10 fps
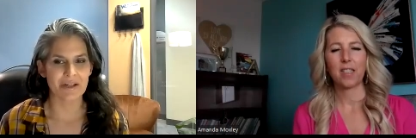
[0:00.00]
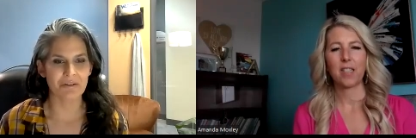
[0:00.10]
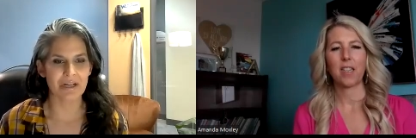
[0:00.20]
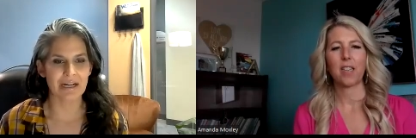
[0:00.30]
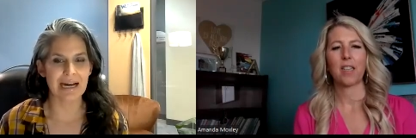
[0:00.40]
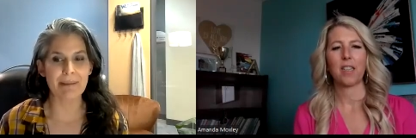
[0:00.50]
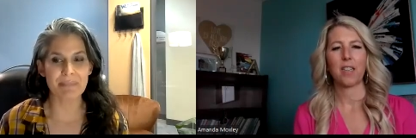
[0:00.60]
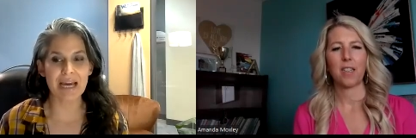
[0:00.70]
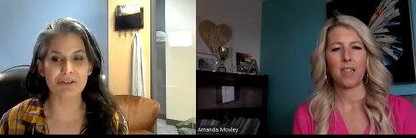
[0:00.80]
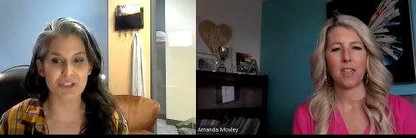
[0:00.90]
Speaker 1: You know,
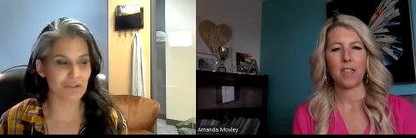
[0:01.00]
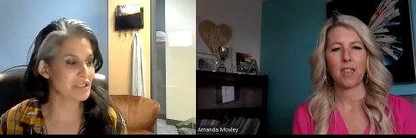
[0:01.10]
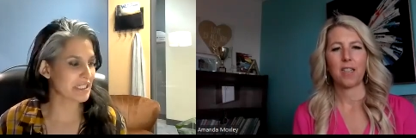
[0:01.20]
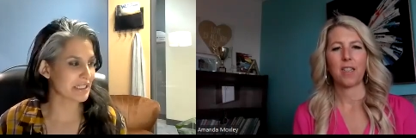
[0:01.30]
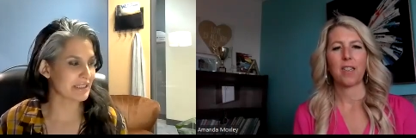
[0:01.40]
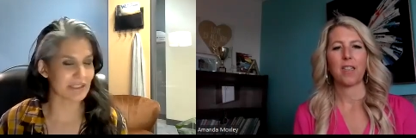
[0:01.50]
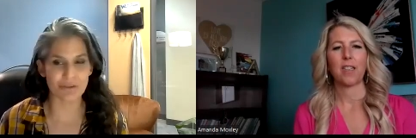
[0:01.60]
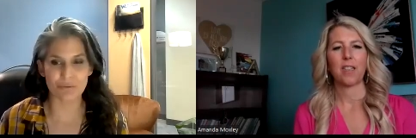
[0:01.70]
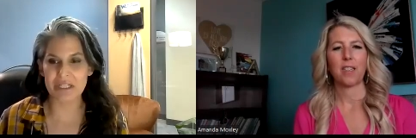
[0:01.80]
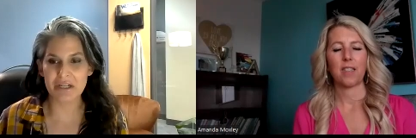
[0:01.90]
I'm now choosing,
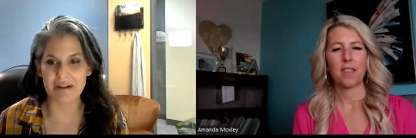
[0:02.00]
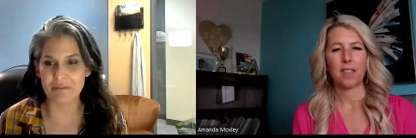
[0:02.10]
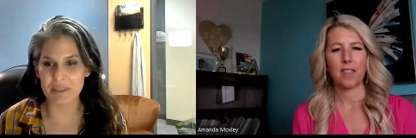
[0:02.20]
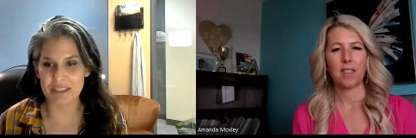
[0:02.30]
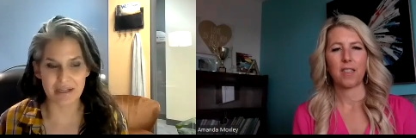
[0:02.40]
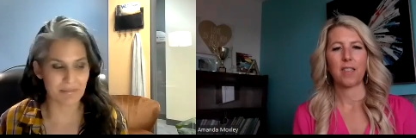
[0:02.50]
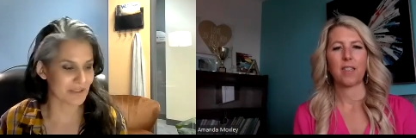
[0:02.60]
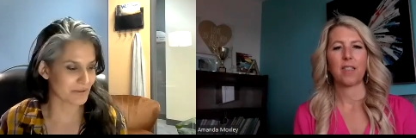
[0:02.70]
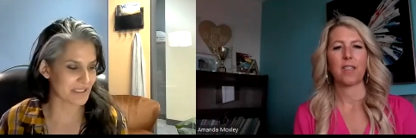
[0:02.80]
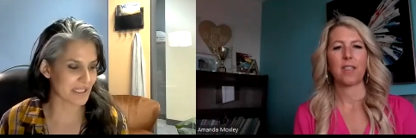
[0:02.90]
you know, we hear everybody talking
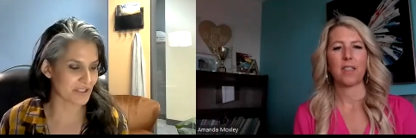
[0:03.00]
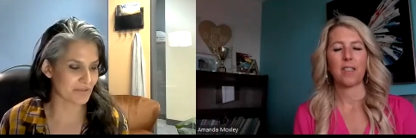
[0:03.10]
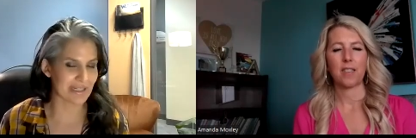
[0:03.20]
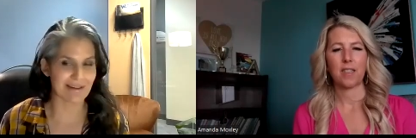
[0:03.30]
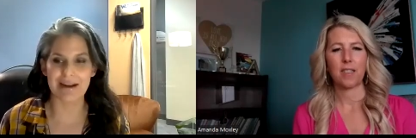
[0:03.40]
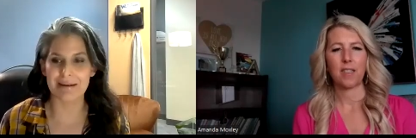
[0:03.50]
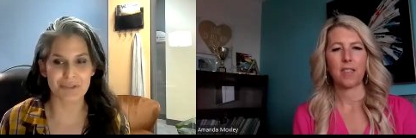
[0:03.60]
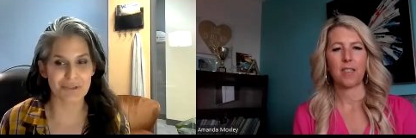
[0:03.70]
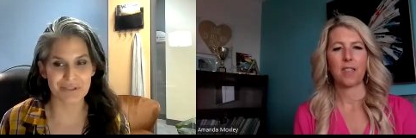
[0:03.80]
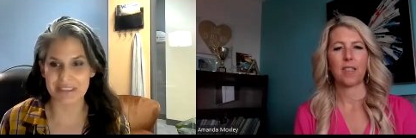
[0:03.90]
about the recession right now.
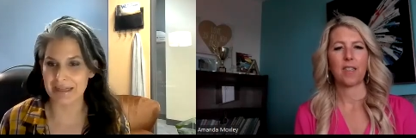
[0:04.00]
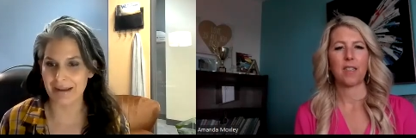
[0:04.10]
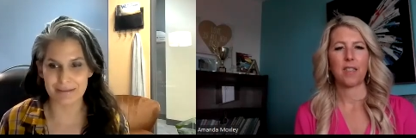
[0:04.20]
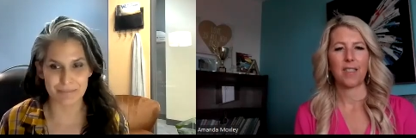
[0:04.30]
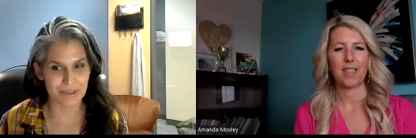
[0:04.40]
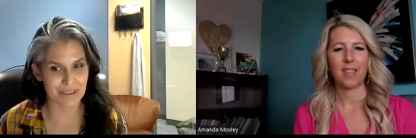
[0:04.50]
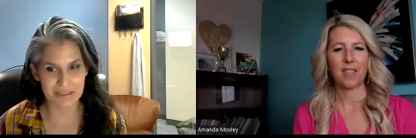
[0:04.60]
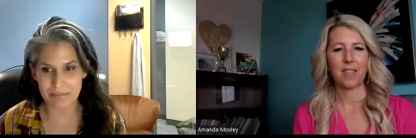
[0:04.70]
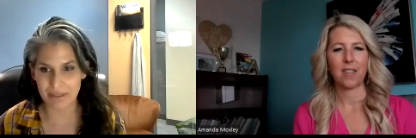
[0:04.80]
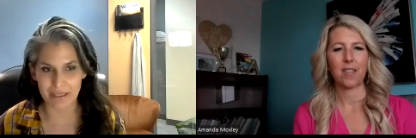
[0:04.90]
I'm choosing not to
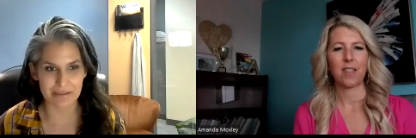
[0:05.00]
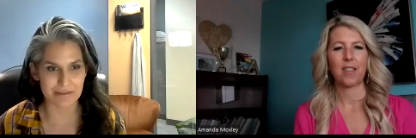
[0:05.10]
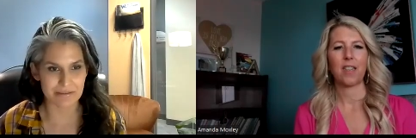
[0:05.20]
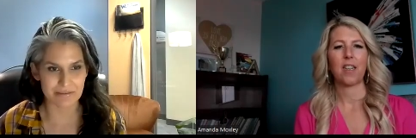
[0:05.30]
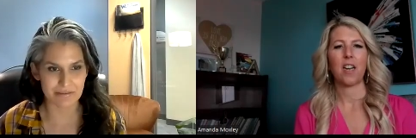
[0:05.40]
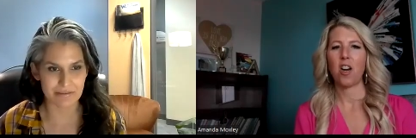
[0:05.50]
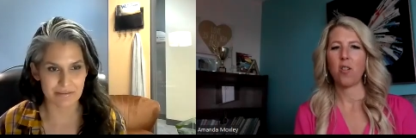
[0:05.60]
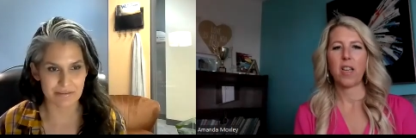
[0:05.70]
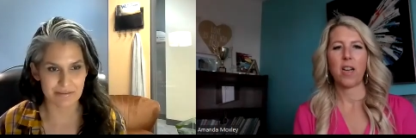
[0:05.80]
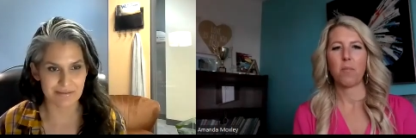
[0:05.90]
participate.
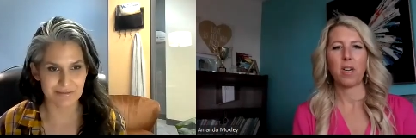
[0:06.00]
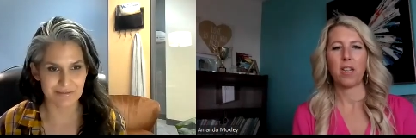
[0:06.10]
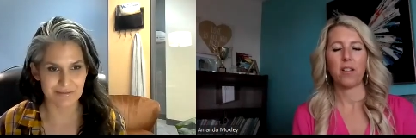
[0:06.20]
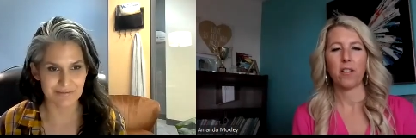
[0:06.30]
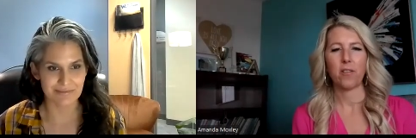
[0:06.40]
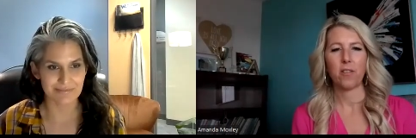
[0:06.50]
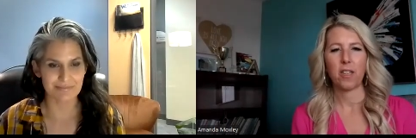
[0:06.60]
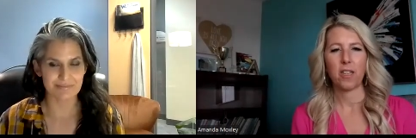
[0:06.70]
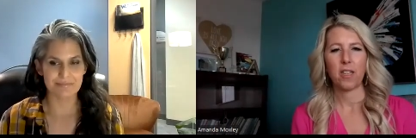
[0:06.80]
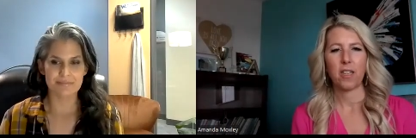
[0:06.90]
Speaker 2: Oh, yeah, I'm not
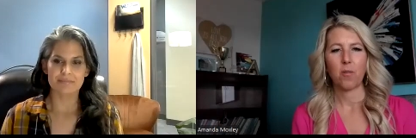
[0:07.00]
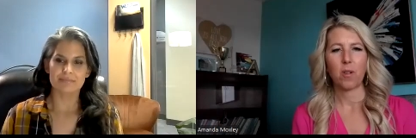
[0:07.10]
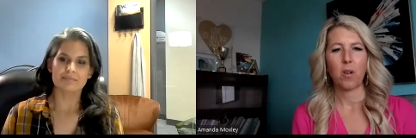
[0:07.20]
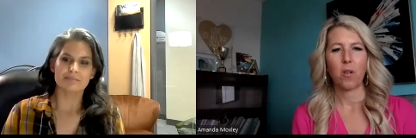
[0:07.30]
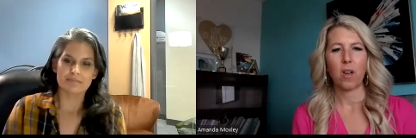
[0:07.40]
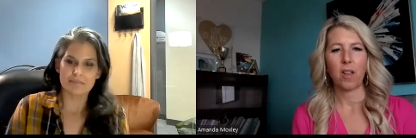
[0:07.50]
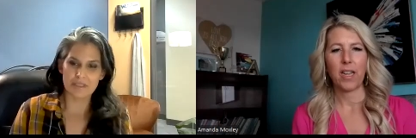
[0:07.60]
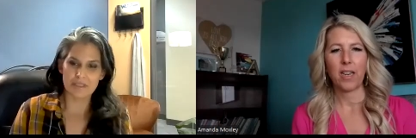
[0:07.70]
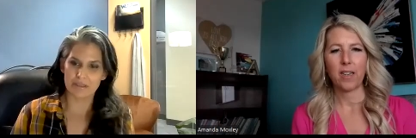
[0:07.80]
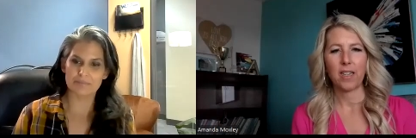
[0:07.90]
either. We're going
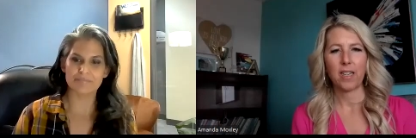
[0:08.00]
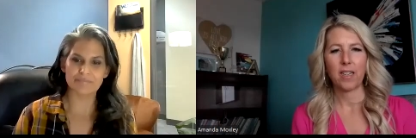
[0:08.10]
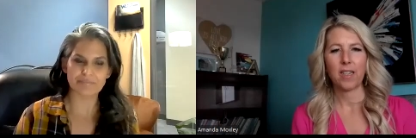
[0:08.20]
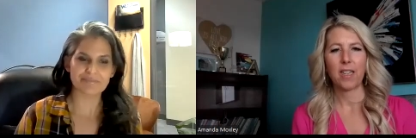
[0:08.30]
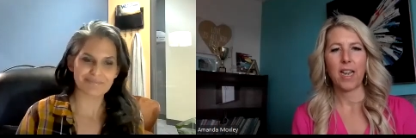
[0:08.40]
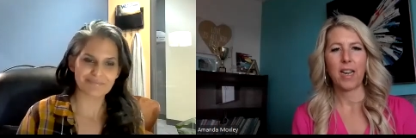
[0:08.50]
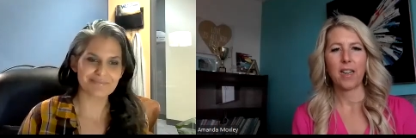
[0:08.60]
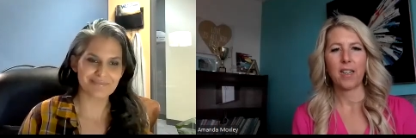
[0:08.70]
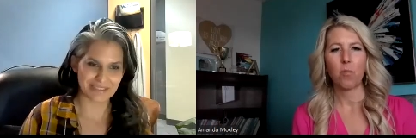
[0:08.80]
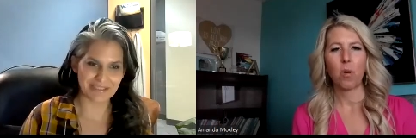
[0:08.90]
all in.
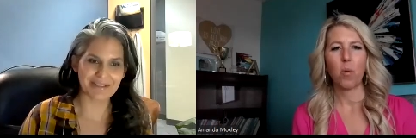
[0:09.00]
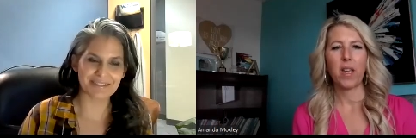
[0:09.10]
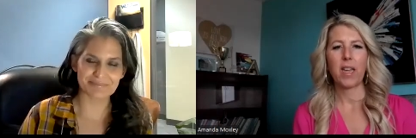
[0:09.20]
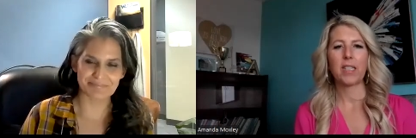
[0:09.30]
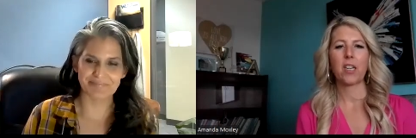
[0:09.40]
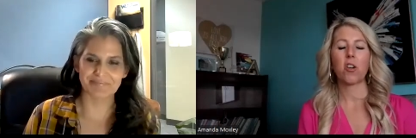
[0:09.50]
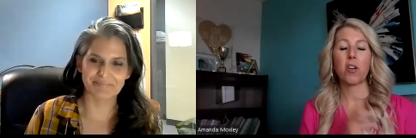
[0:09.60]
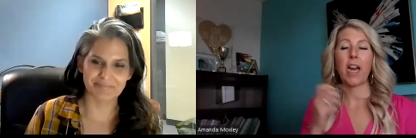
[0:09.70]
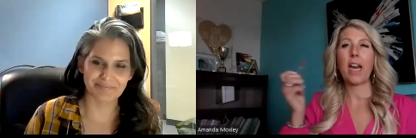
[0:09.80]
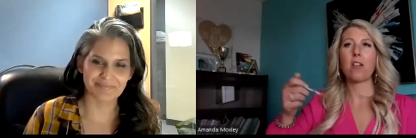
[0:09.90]
Yeah. Well, we it's
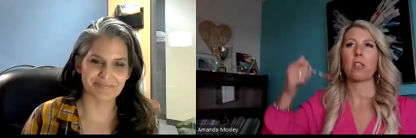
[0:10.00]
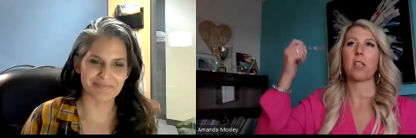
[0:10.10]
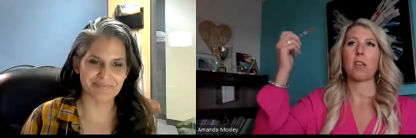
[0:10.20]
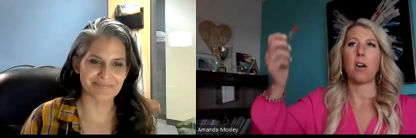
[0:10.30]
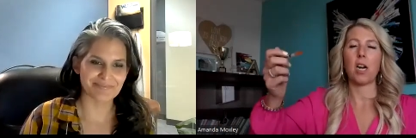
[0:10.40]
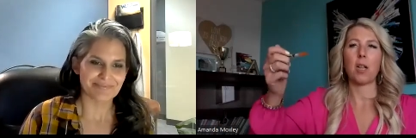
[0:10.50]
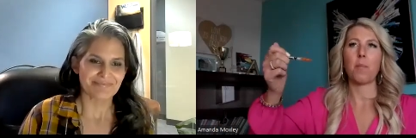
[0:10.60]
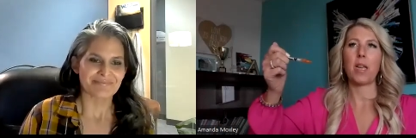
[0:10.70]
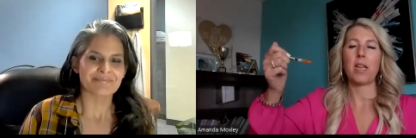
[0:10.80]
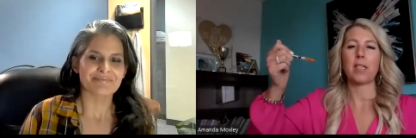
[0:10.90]
a creator's
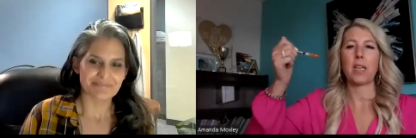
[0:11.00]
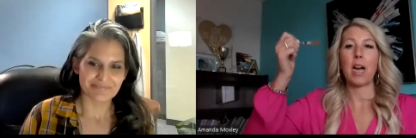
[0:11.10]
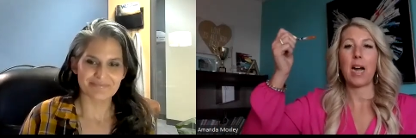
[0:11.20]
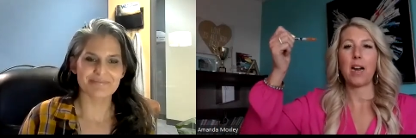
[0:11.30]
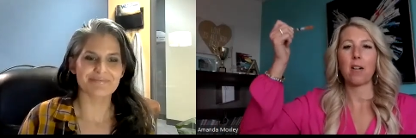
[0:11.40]
economy. It's a